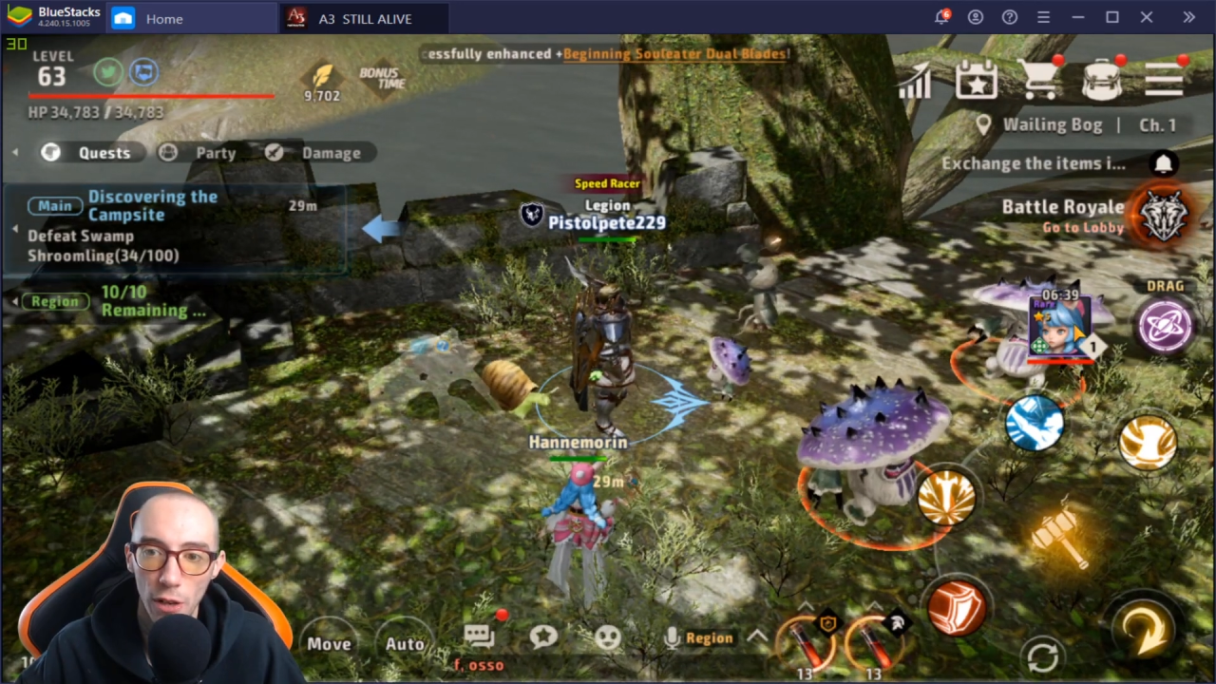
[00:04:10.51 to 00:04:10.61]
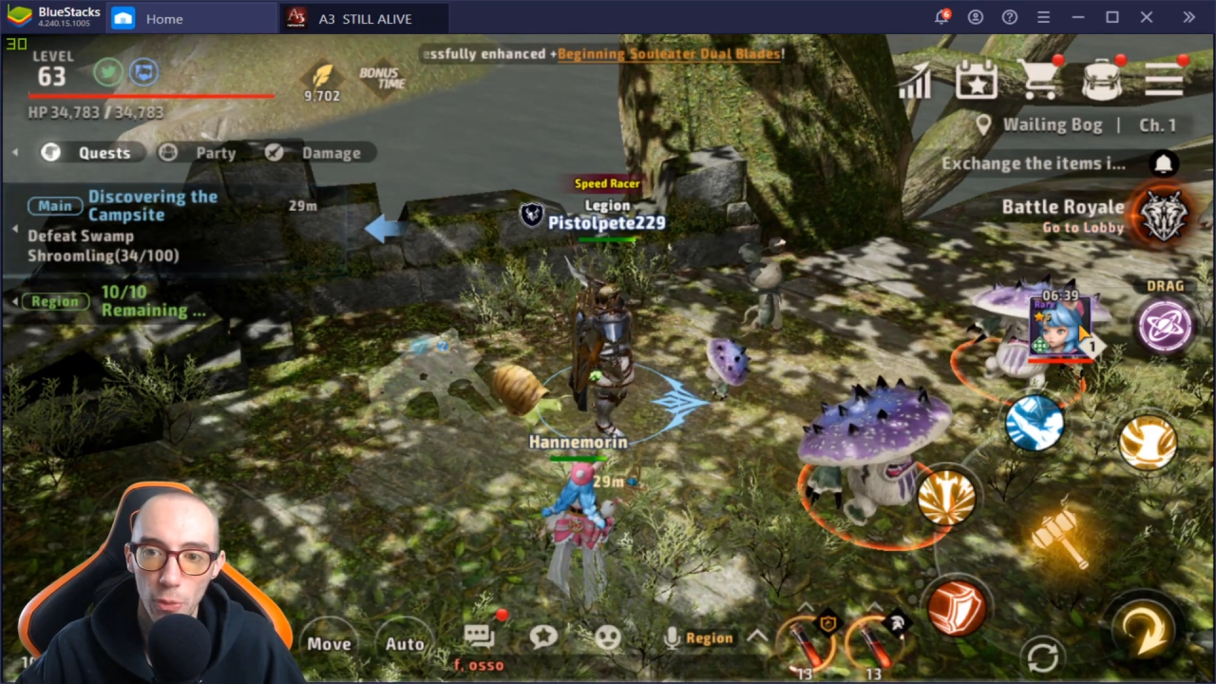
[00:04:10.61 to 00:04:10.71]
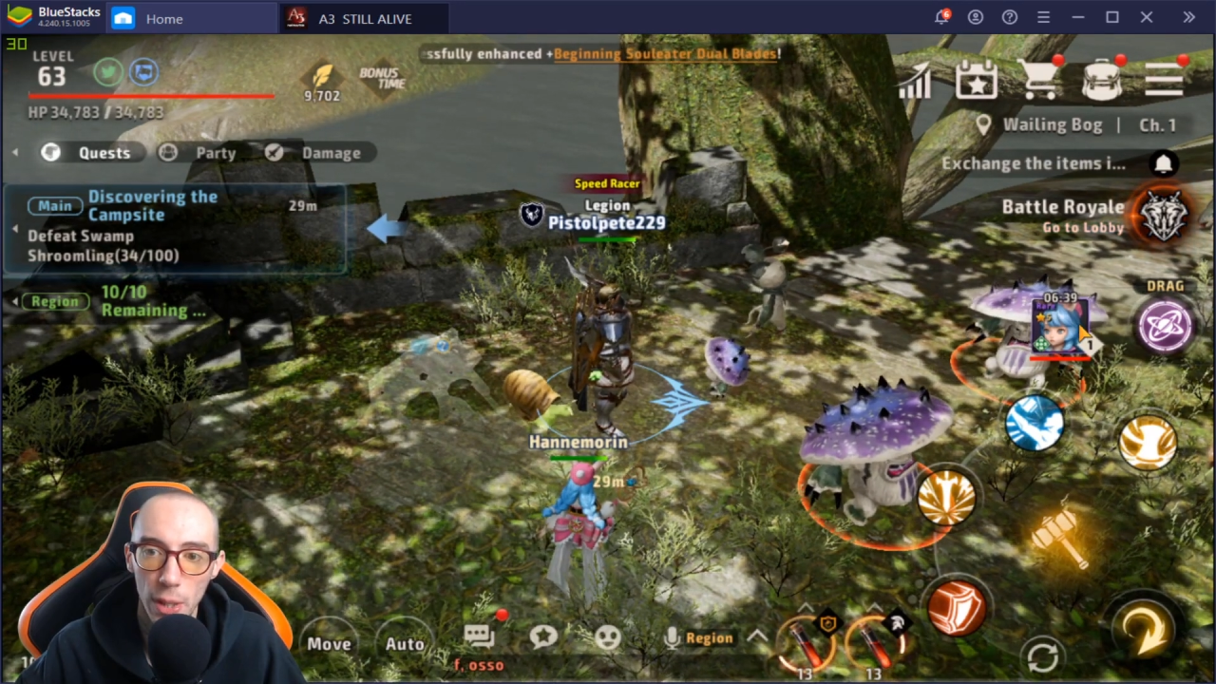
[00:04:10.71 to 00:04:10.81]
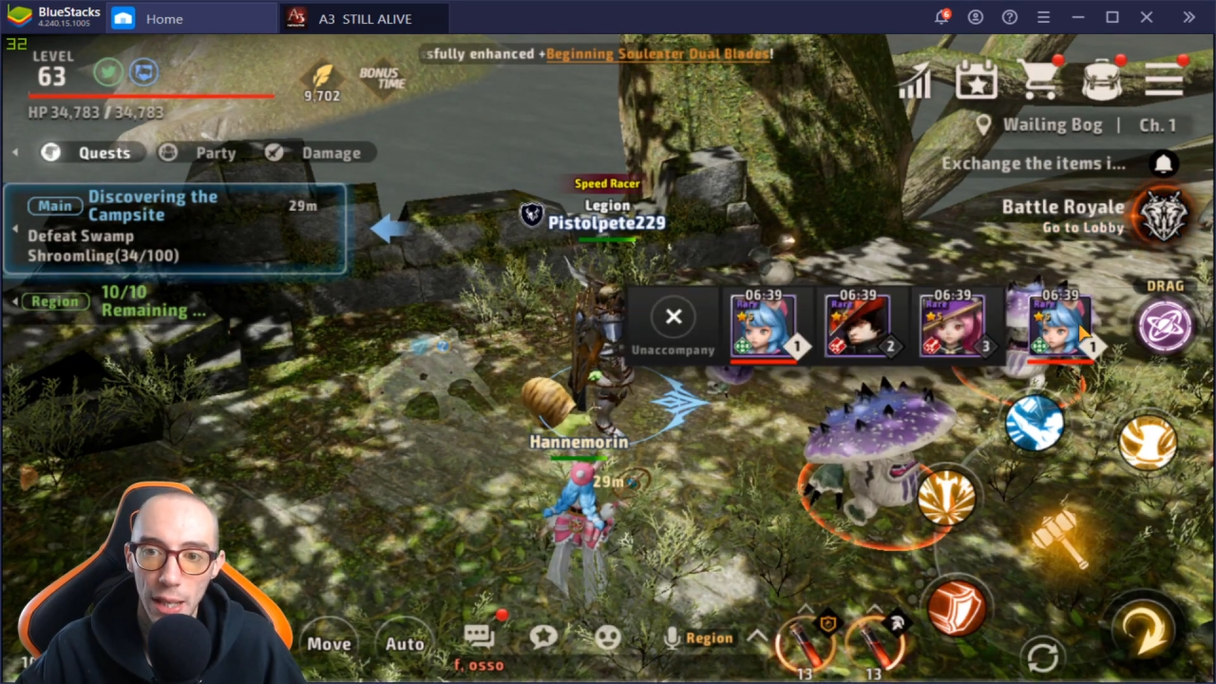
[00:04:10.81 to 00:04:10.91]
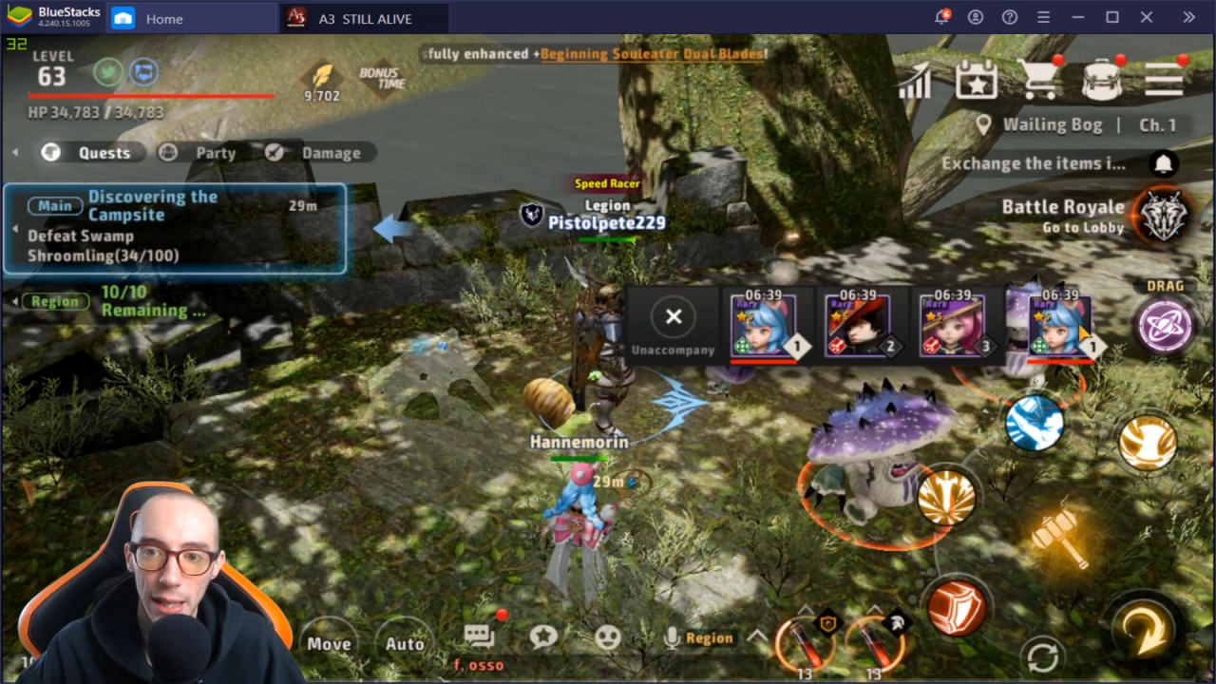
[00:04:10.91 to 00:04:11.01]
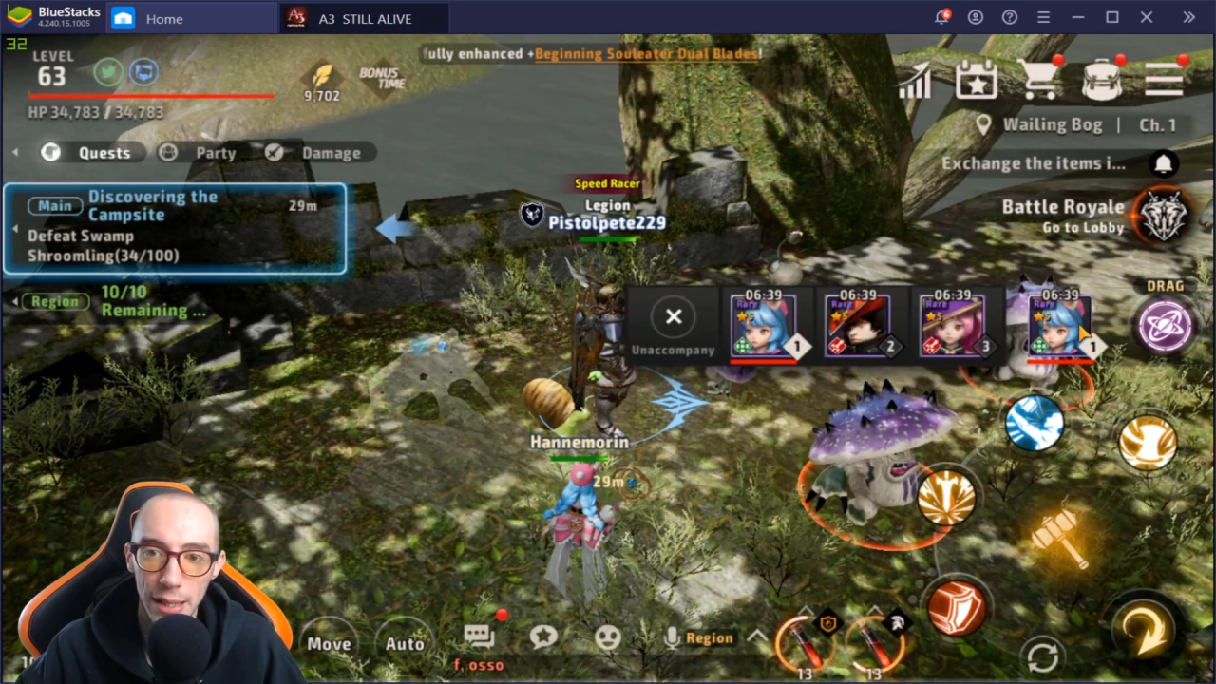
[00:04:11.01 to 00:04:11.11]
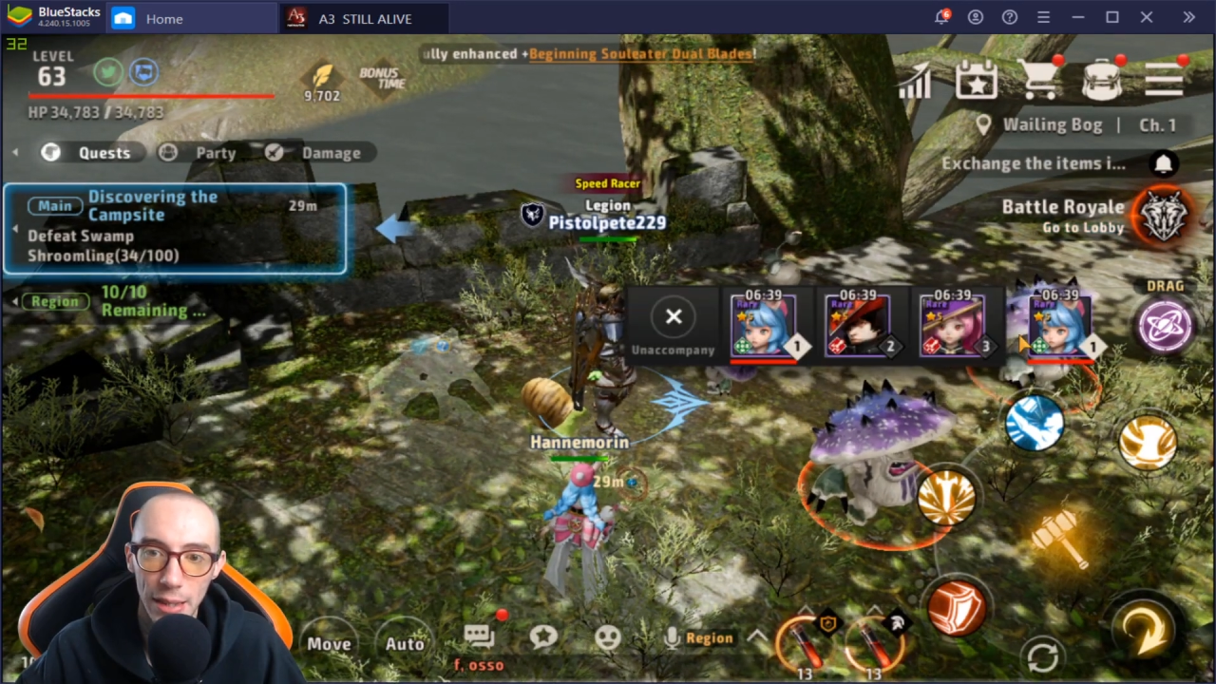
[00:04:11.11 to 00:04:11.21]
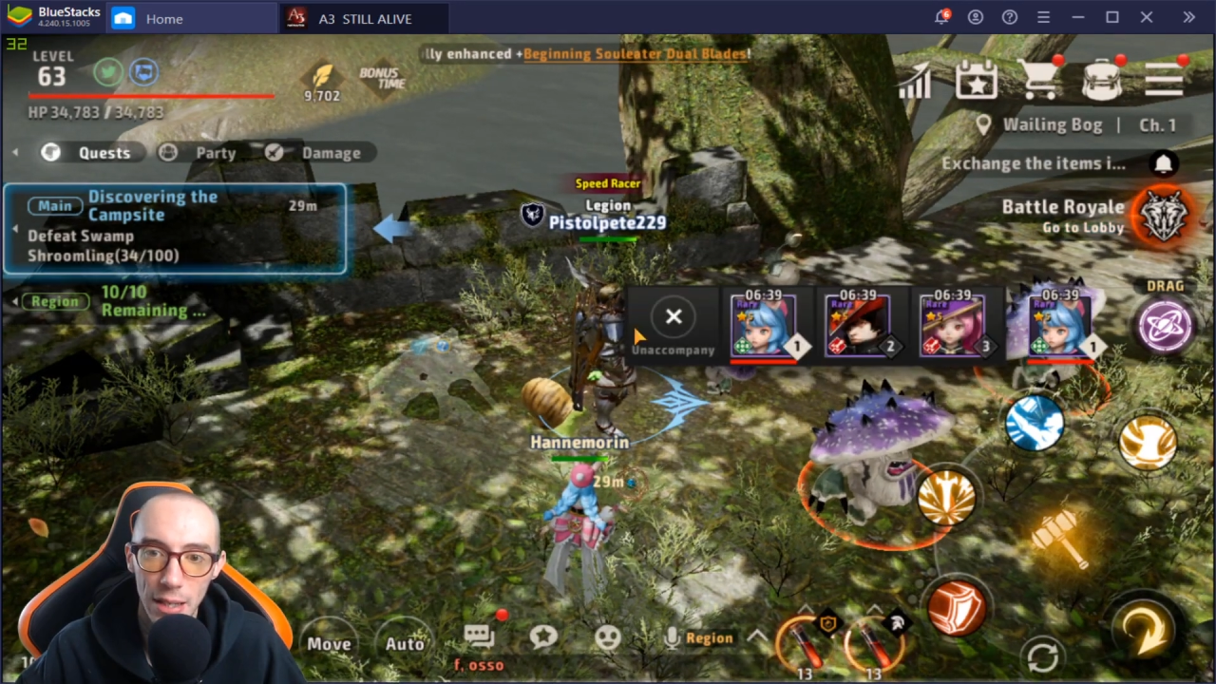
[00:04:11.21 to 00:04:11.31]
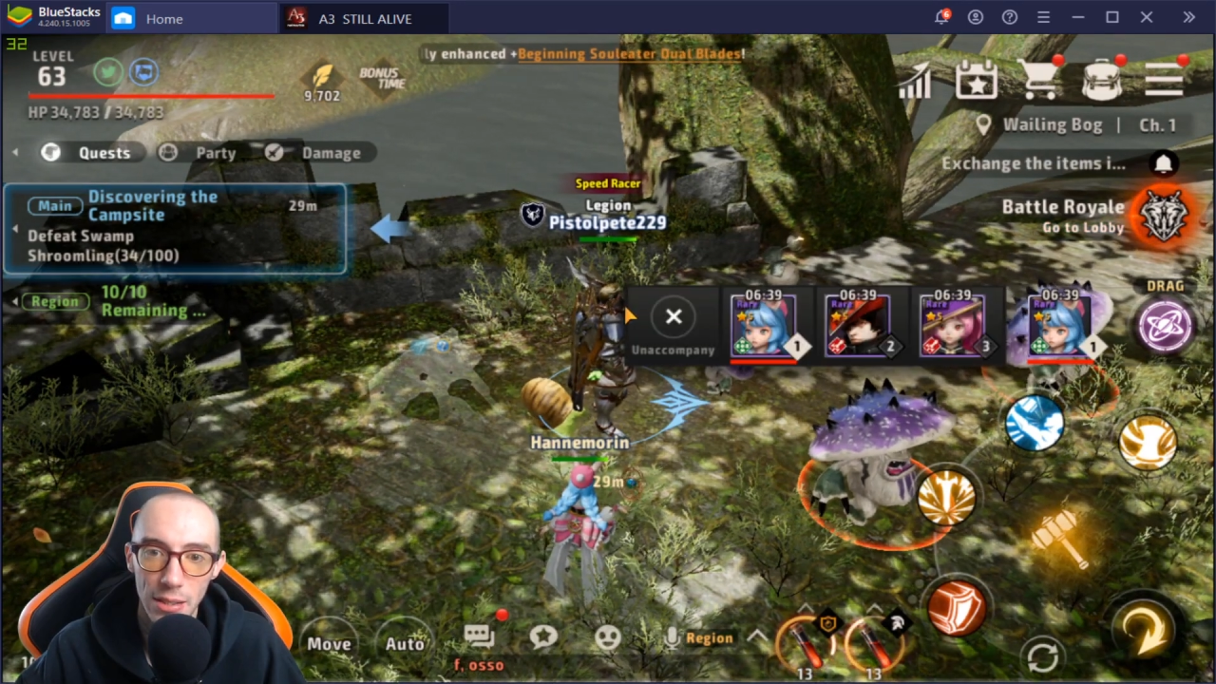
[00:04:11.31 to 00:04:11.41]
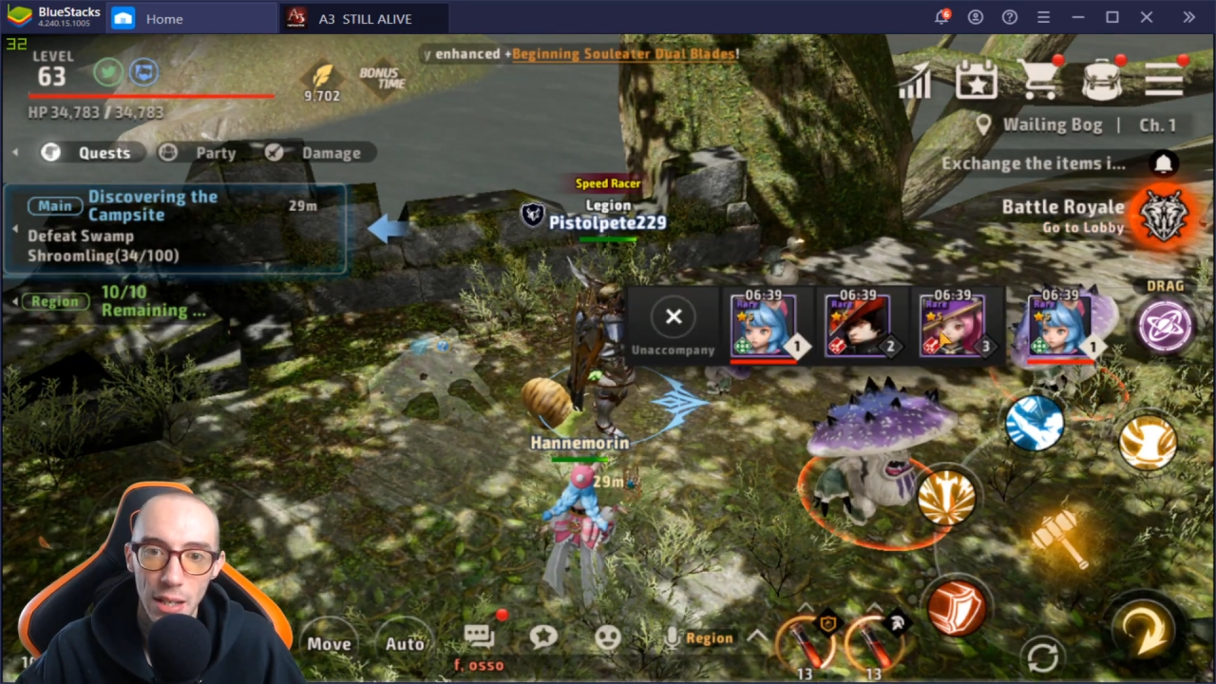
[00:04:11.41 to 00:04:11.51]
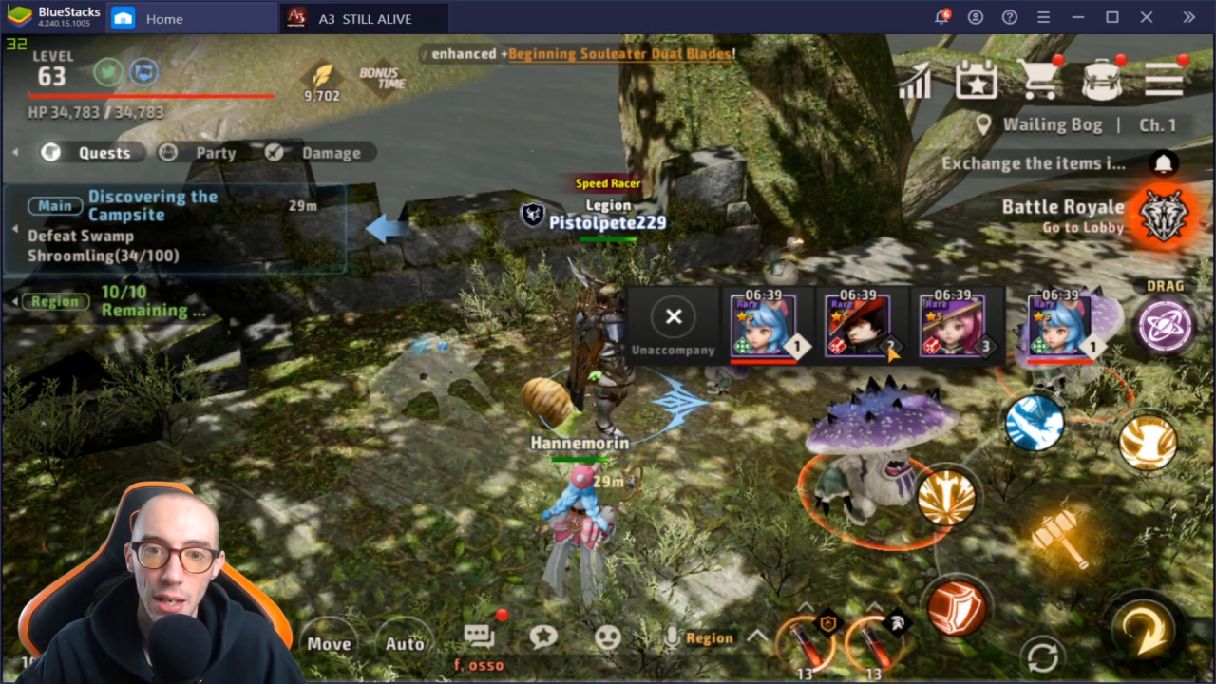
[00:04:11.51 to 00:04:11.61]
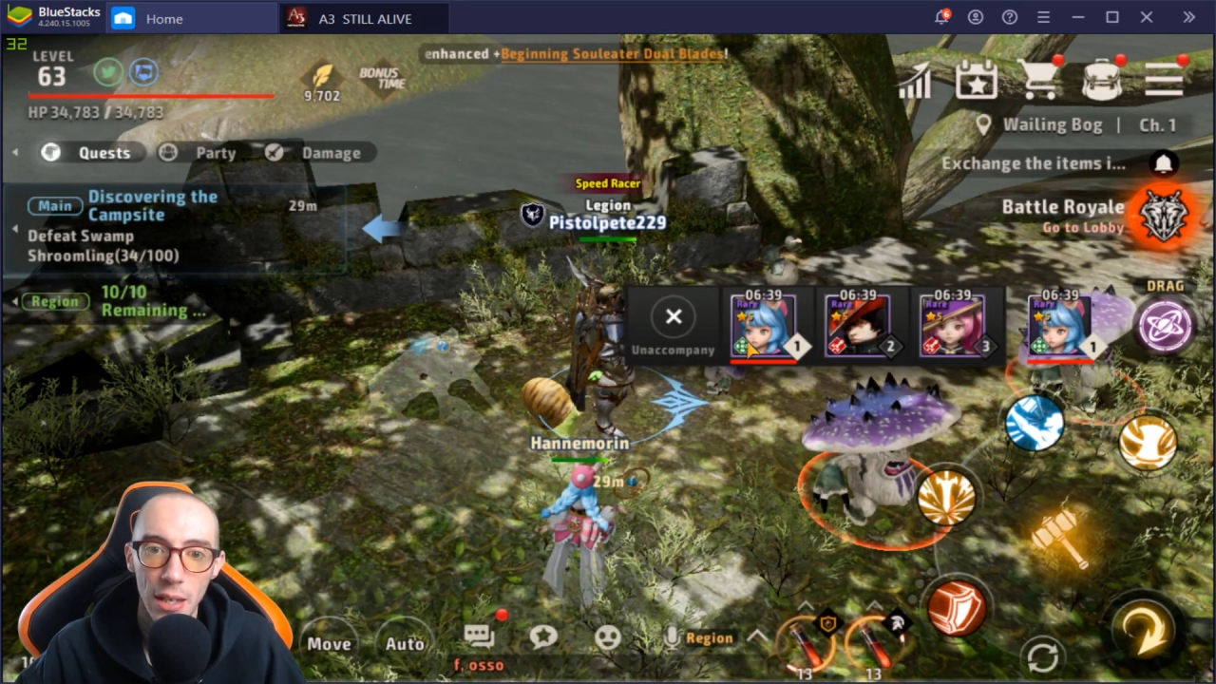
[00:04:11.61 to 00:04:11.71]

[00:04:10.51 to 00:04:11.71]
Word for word: If we click this,